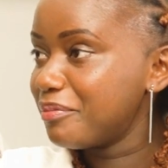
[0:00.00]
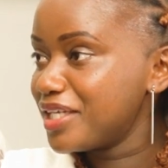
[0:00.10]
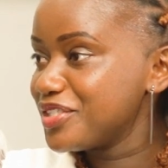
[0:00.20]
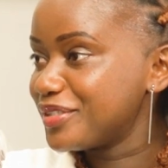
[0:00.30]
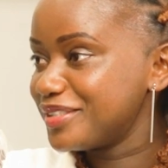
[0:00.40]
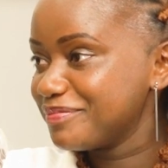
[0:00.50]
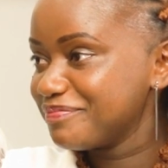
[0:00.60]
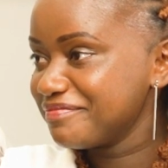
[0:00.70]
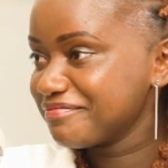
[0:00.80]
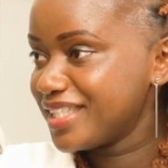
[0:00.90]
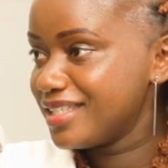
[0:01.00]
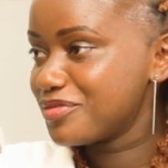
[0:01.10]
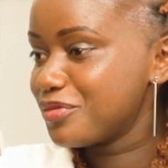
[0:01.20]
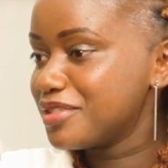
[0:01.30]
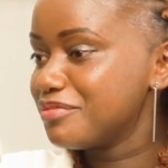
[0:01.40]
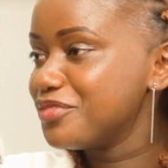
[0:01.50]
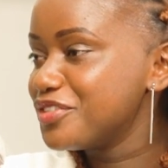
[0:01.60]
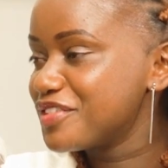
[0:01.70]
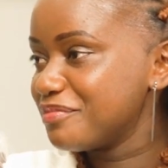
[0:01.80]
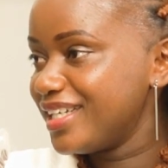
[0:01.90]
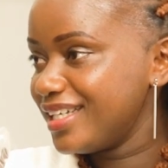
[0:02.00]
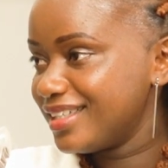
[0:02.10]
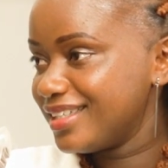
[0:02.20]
passion. It's what moves me.